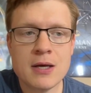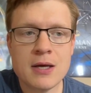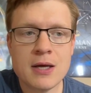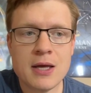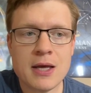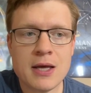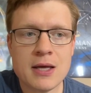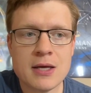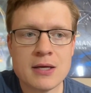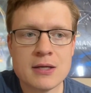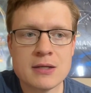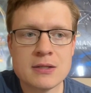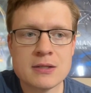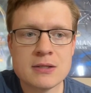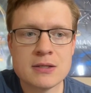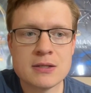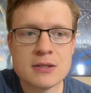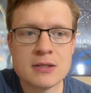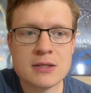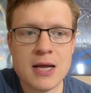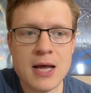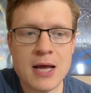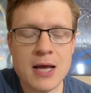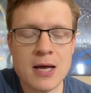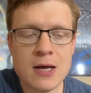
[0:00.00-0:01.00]
And
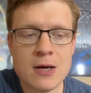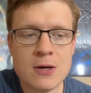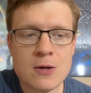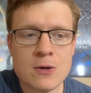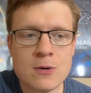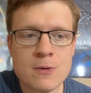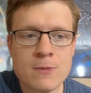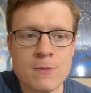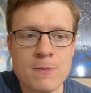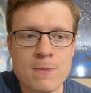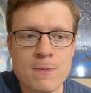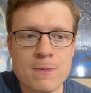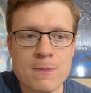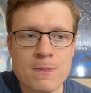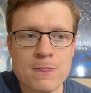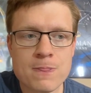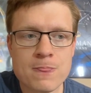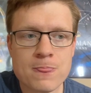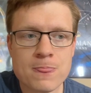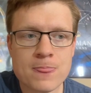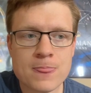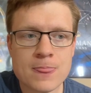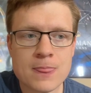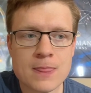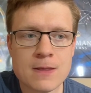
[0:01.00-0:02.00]
now,
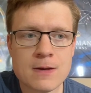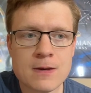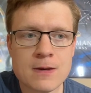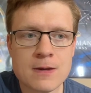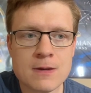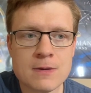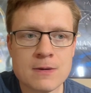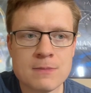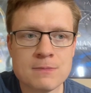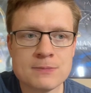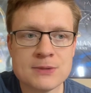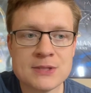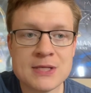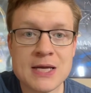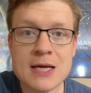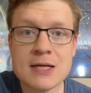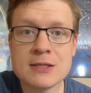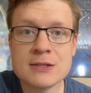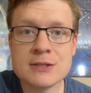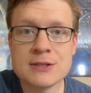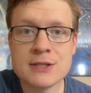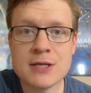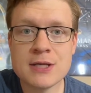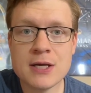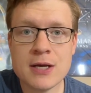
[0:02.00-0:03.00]
sad
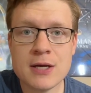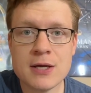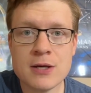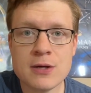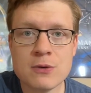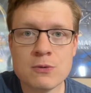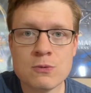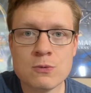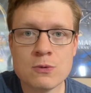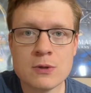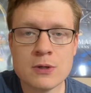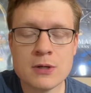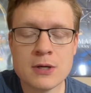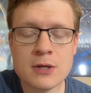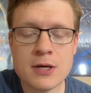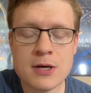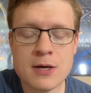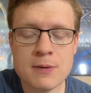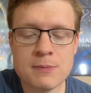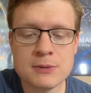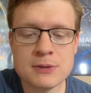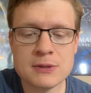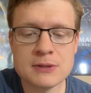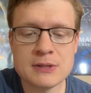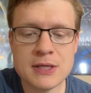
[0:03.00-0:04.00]
to say, we're a
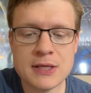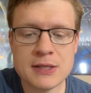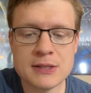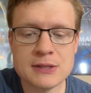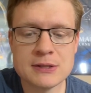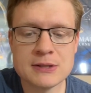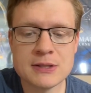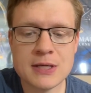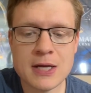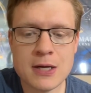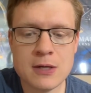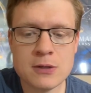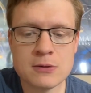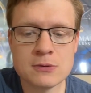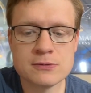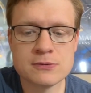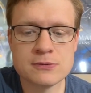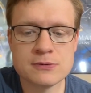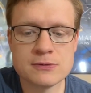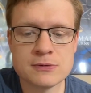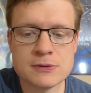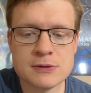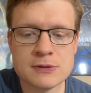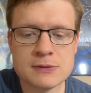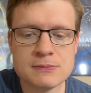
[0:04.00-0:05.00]
couple of days out
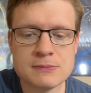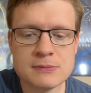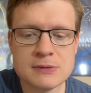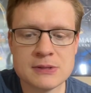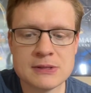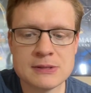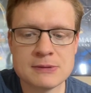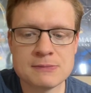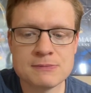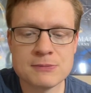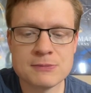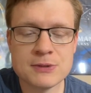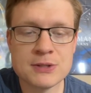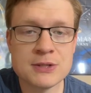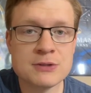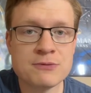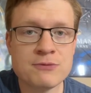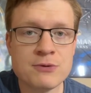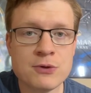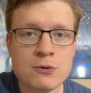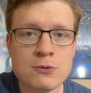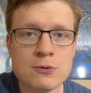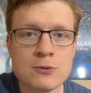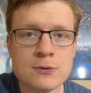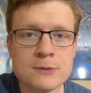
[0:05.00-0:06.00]
from his
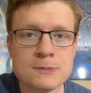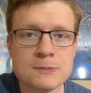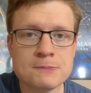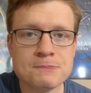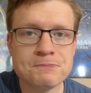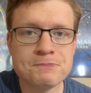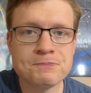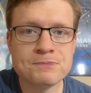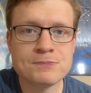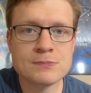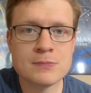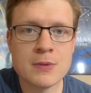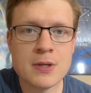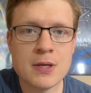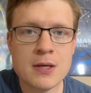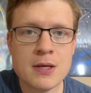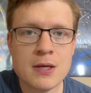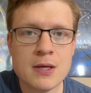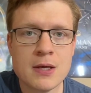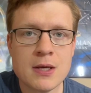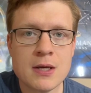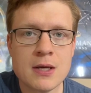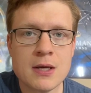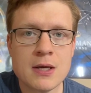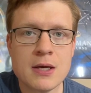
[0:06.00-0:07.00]
funeral.
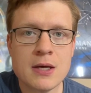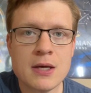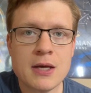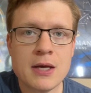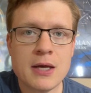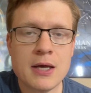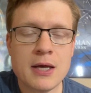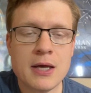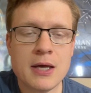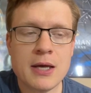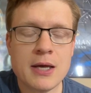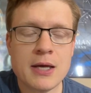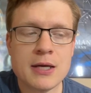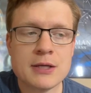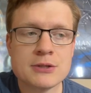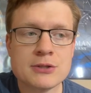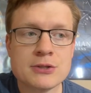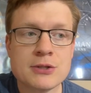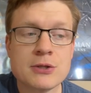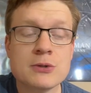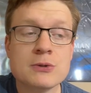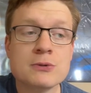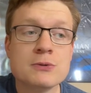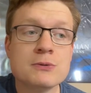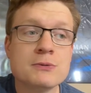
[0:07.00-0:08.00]
And
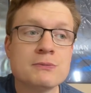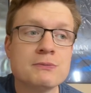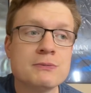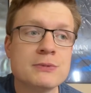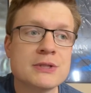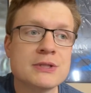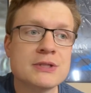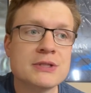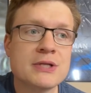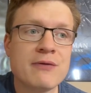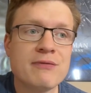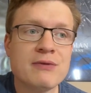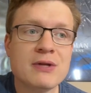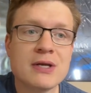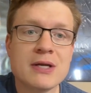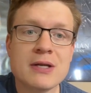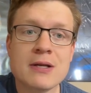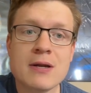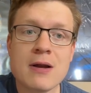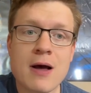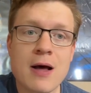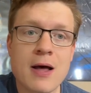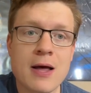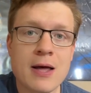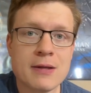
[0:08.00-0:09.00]
so it's definitely
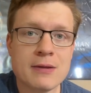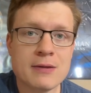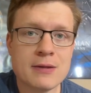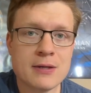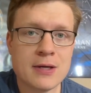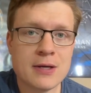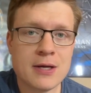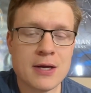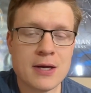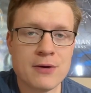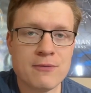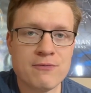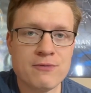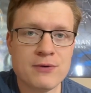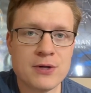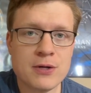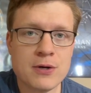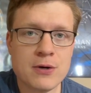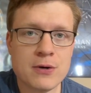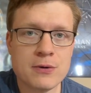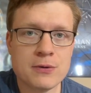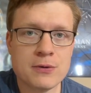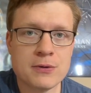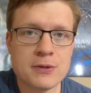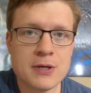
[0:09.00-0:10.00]
not the kind of
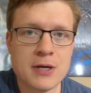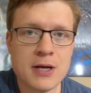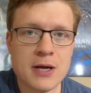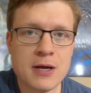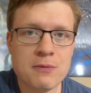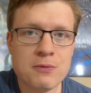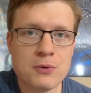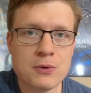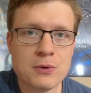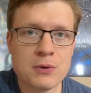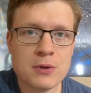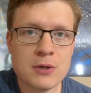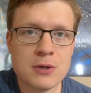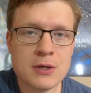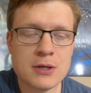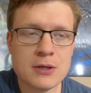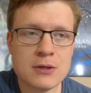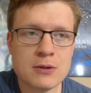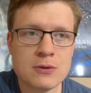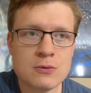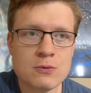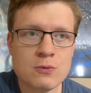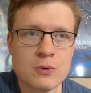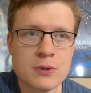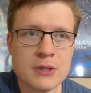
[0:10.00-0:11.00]
video that I
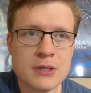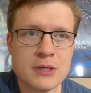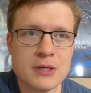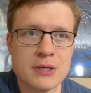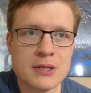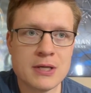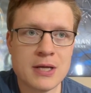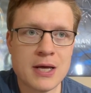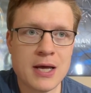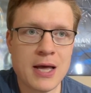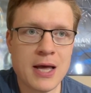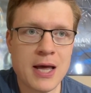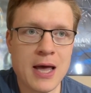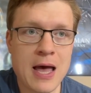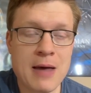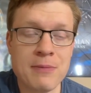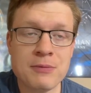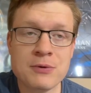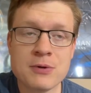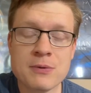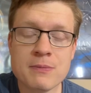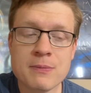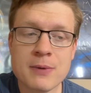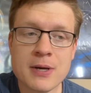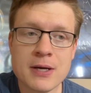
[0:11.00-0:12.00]
ever wanted to have
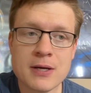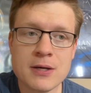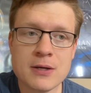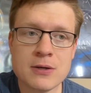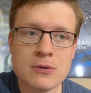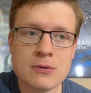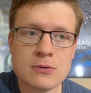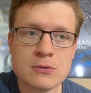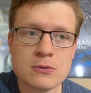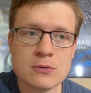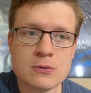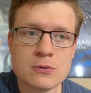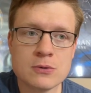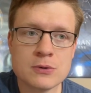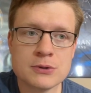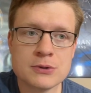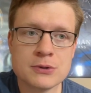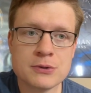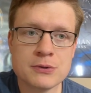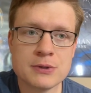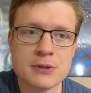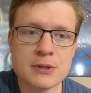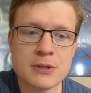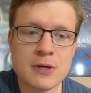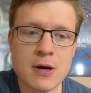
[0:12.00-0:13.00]
to make or
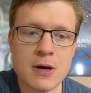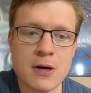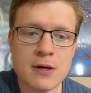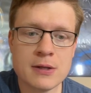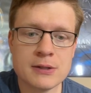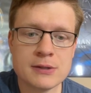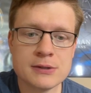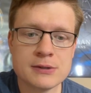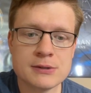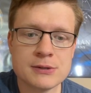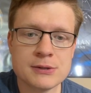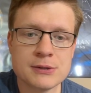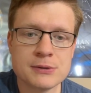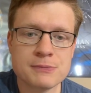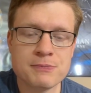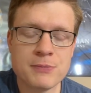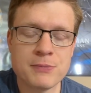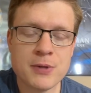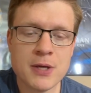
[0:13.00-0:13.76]
to acknowledge.